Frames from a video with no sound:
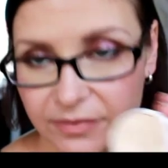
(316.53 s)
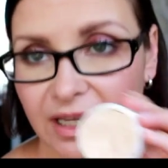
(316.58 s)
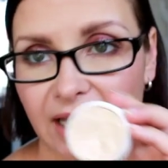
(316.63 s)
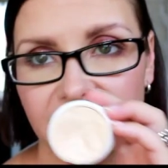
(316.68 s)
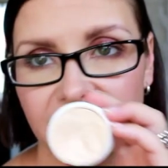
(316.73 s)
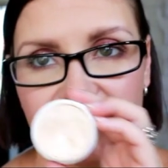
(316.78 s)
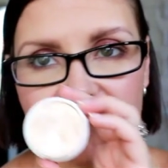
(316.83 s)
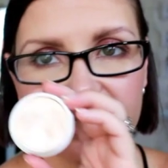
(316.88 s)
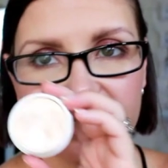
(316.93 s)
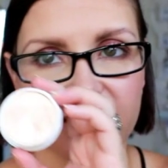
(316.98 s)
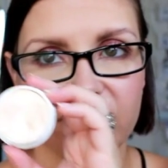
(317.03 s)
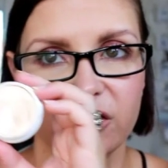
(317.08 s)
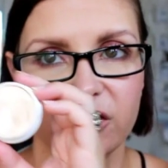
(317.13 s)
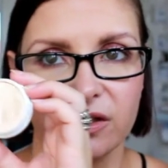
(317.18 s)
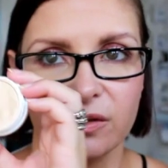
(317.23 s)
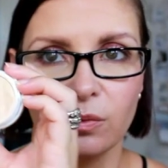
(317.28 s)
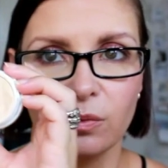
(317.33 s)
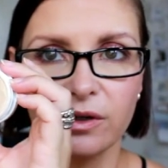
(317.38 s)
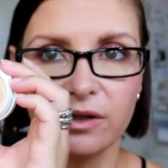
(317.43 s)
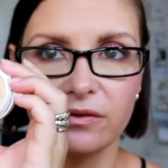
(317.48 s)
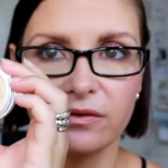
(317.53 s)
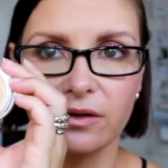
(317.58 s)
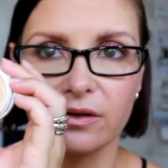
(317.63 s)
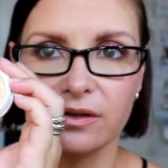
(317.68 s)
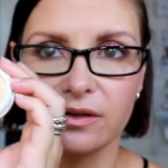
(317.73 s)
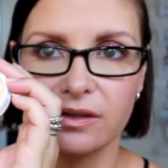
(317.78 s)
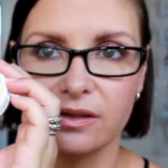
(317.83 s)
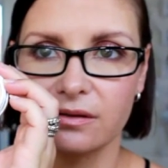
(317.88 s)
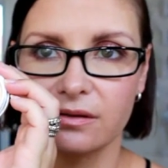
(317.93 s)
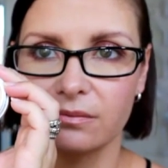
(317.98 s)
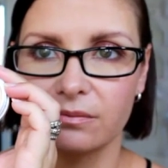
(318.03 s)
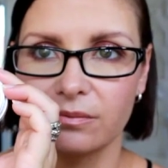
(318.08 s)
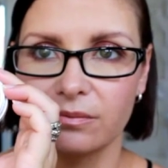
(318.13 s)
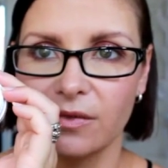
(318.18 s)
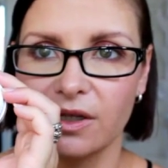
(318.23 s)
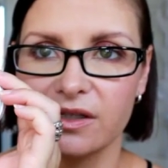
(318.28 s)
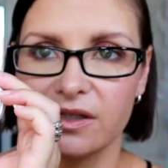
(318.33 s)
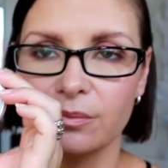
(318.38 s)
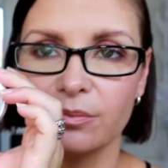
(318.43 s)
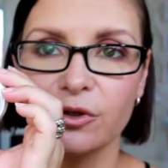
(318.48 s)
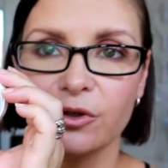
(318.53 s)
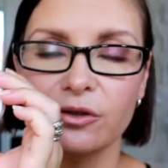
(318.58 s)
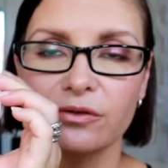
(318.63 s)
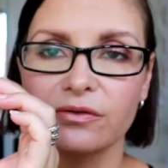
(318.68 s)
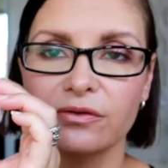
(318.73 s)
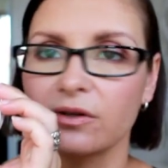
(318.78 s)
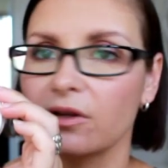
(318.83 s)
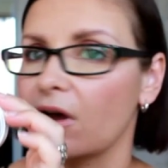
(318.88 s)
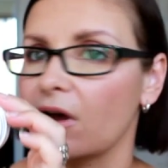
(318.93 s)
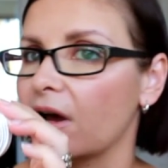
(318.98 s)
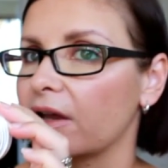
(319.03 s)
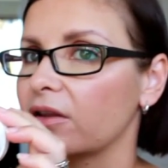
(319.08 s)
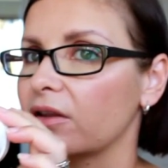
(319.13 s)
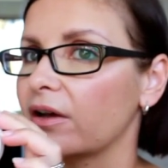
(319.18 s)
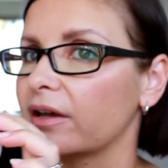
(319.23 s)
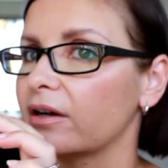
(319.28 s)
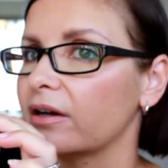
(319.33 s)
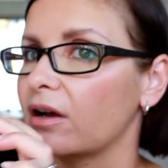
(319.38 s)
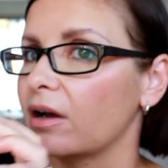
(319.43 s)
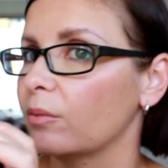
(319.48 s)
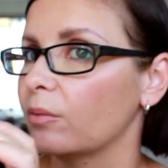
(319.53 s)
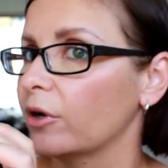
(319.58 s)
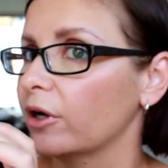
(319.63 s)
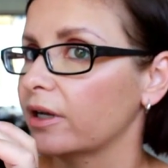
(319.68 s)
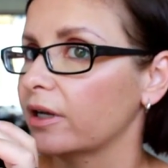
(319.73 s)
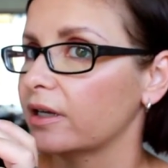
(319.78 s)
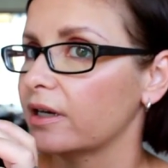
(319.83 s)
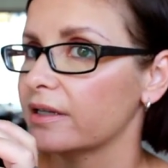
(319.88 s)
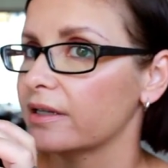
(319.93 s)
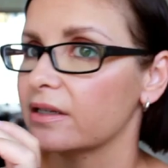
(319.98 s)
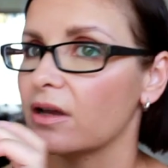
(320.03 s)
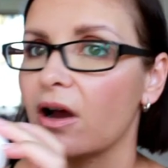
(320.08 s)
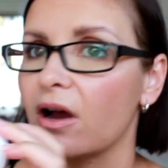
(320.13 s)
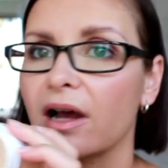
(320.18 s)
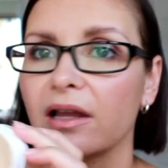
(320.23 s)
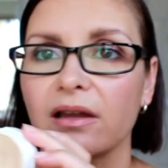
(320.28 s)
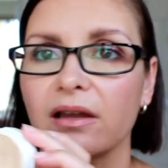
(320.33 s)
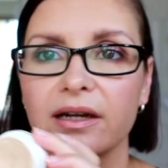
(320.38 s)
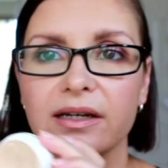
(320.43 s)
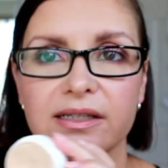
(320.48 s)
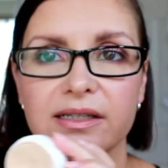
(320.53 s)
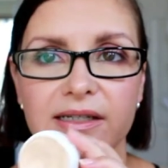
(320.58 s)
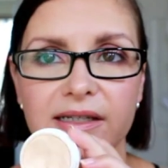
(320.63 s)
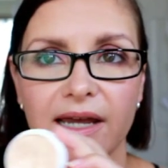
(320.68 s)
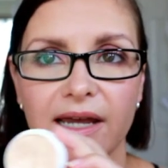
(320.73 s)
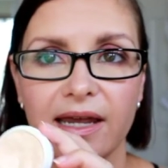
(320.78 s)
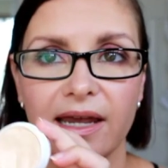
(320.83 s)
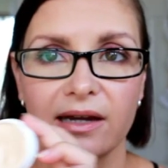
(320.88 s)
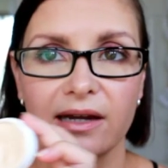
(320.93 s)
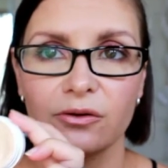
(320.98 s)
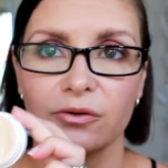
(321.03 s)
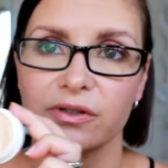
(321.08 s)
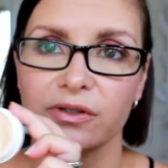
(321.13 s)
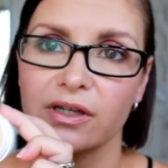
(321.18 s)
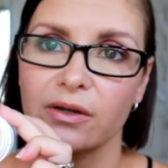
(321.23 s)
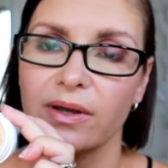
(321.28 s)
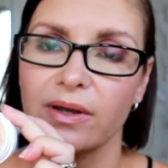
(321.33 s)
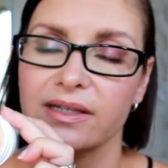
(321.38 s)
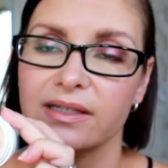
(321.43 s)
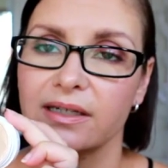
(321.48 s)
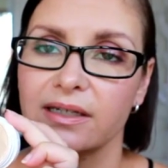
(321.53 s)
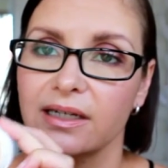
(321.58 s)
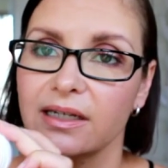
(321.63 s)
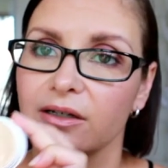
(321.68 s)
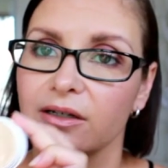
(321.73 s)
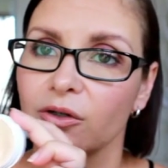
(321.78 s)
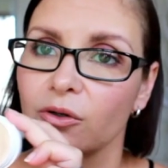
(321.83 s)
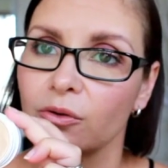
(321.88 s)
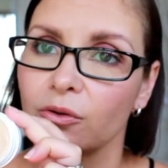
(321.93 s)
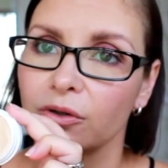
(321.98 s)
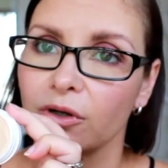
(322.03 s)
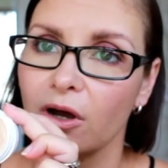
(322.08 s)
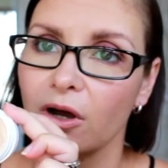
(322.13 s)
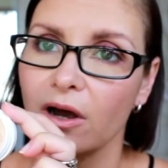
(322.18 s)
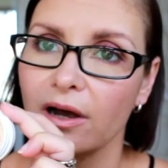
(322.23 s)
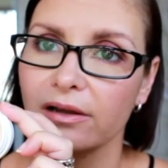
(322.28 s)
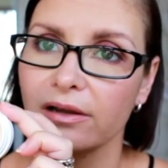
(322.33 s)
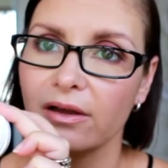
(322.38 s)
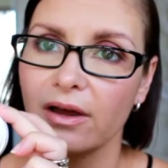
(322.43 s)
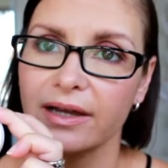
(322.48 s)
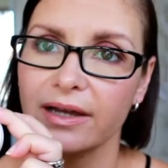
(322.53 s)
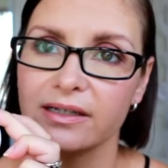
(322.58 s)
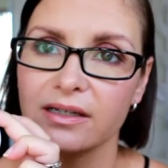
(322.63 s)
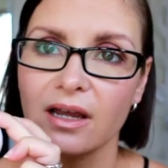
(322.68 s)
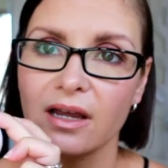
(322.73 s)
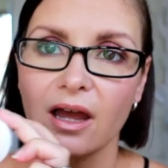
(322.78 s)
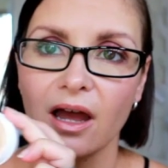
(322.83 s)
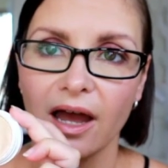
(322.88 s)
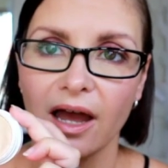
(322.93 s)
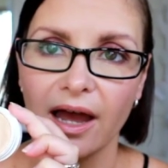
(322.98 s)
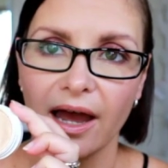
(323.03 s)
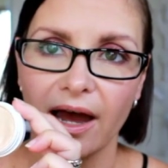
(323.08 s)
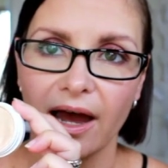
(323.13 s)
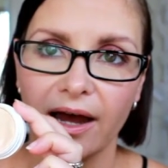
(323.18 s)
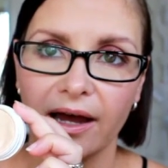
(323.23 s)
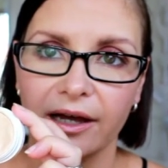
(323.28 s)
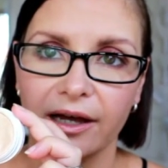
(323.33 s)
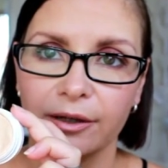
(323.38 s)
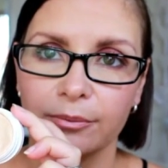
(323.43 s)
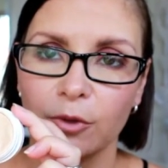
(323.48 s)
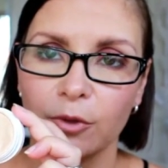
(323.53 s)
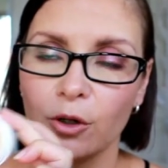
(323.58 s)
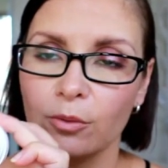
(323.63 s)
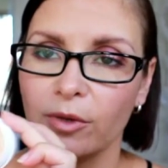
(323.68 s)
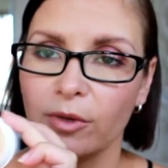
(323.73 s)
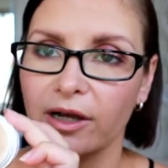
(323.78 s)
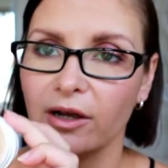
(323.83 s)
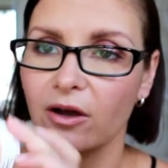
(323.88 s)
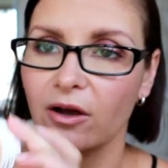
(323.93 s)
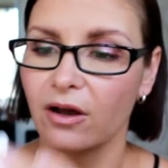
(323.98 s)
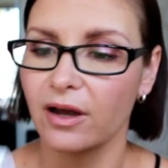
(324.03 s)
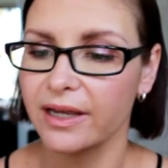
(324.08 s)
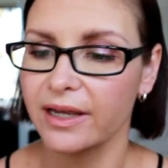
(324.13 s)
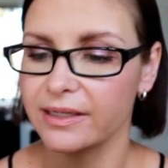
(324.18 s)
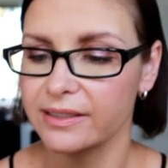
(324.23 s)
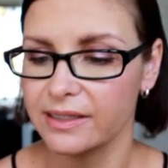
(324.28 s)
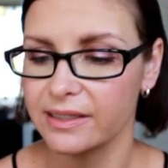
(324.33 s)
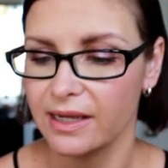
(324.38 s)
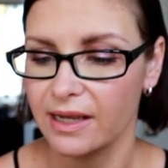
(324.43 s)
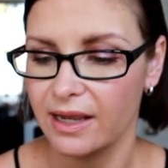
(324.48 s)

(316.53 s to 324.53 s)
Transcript: Yeah, this is just one of those, it's a beautiful highlighter. I'm wearing it as a highlighter today and also as an inner corner highlight on my eyes.